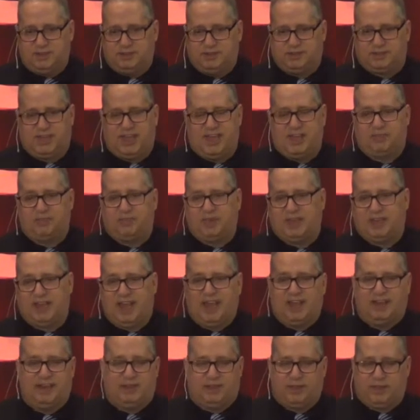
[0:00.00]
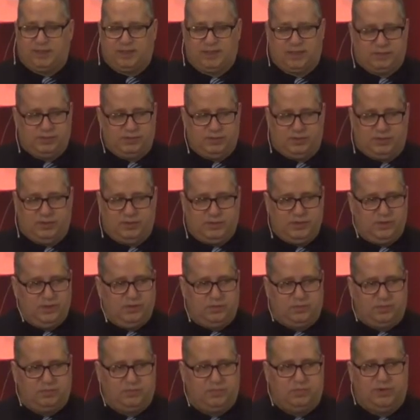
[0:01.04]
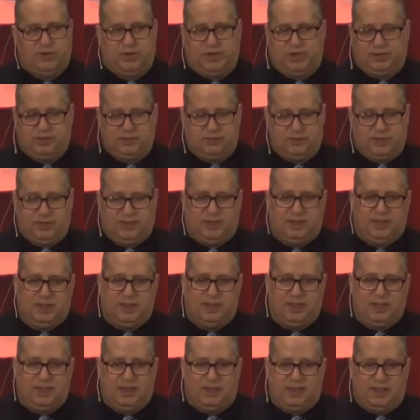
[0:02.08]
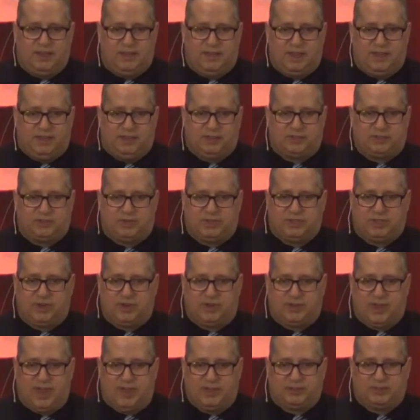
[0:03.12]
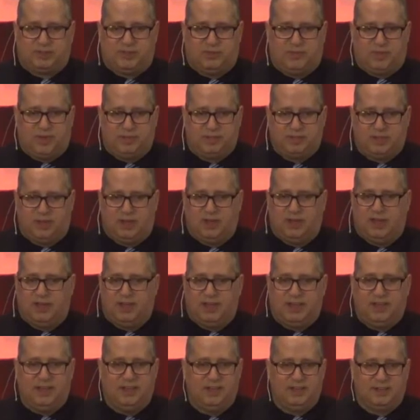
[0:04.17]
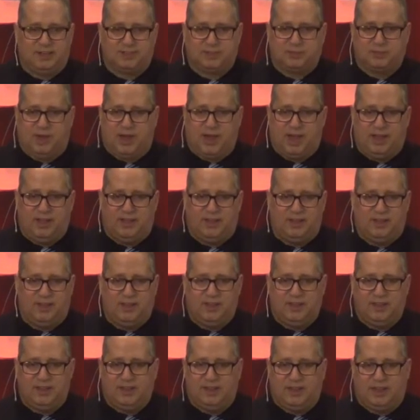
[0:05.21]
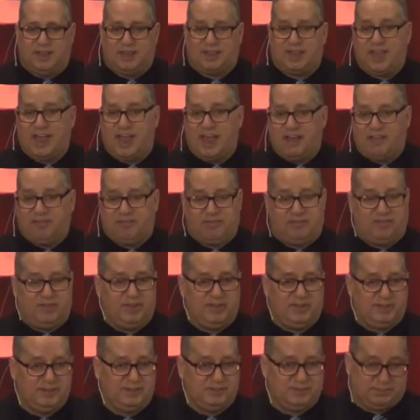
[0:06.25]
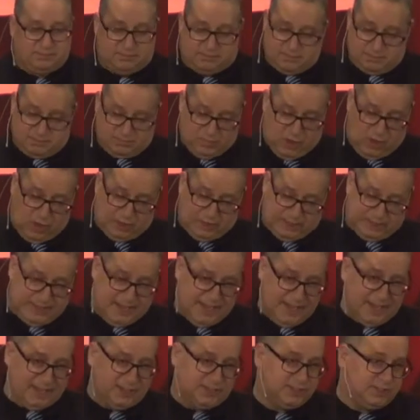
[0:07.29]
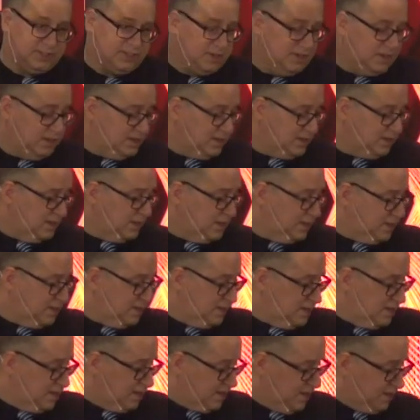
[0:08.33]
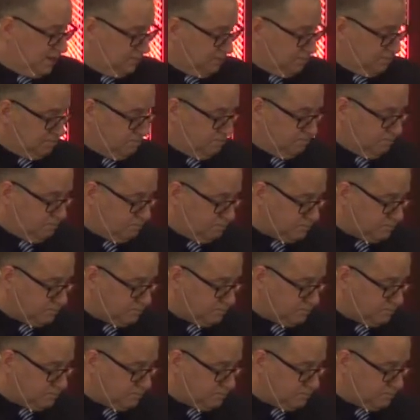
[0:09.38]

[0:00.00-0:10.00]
just can't beat anything that you put into it. They just return that so much. A hug, a smile, a laugh, all it takes. But